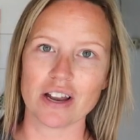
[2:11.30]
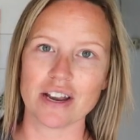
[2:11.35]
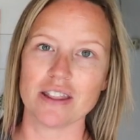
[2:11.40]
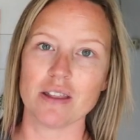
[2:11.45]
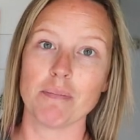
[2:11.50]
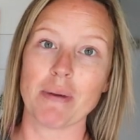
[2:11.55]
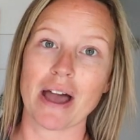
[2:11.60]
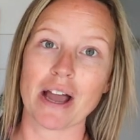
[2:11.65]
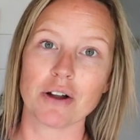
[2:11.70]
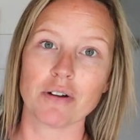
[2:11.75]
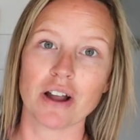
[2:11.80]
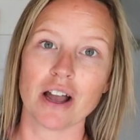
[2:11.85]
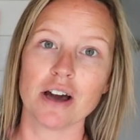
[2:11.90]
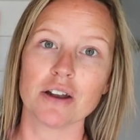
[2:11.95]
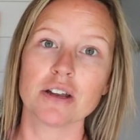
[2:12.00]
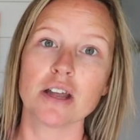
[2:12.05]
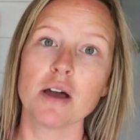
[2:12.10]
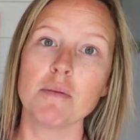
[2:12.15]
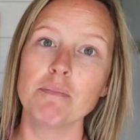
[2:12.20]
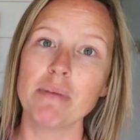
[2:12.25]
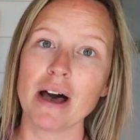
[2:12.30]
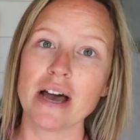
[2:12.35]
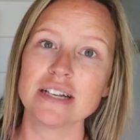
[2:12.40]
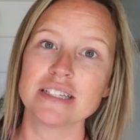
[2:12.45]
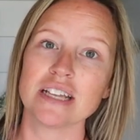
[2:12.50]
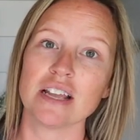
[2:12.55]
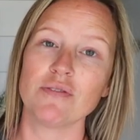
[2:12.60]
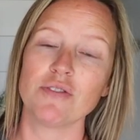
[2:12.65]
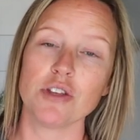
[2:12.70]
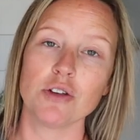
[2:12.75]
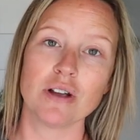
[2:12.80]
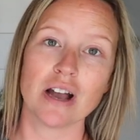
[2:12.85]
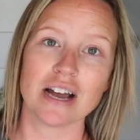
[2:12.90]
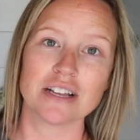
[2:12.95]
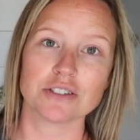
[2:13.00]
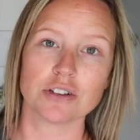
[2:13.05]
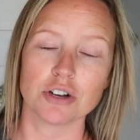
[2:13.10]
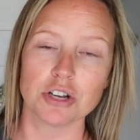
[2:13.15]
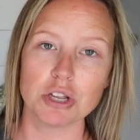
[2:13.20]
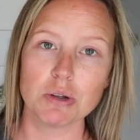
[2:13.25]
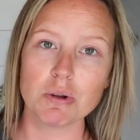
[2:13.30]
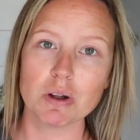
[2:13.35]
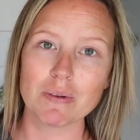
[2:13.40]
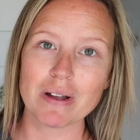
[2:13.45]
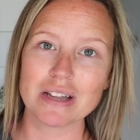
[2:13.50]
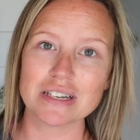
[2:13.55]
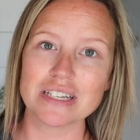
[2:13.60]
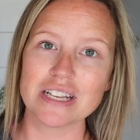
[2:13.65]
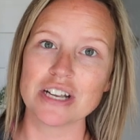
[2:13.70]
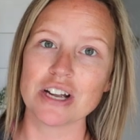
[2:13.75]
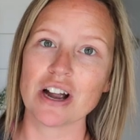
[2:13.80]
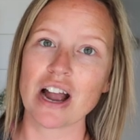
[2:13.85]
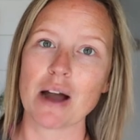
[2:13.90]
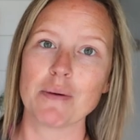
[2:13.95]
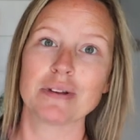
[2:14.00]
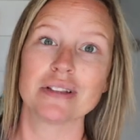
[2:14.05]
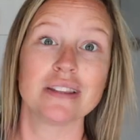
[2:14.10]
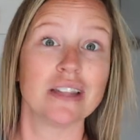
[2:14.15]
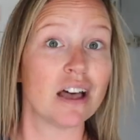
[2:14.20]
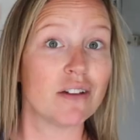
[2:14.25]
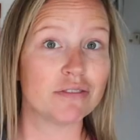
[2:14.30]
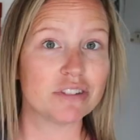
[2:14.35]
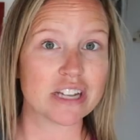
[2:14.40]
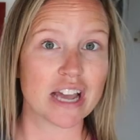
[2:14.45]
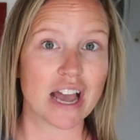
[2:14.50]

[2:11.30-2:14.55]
on in the background. But if you guys are new around here, I would love